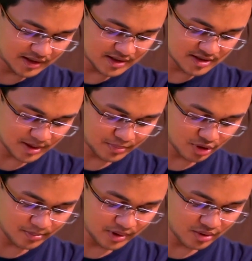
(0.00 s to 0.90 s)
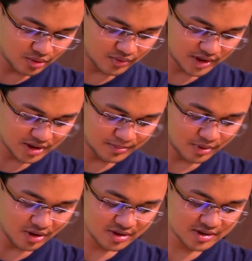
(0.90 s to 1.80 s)
the subtopic over the
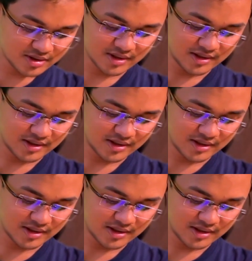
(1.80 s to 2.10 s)
box,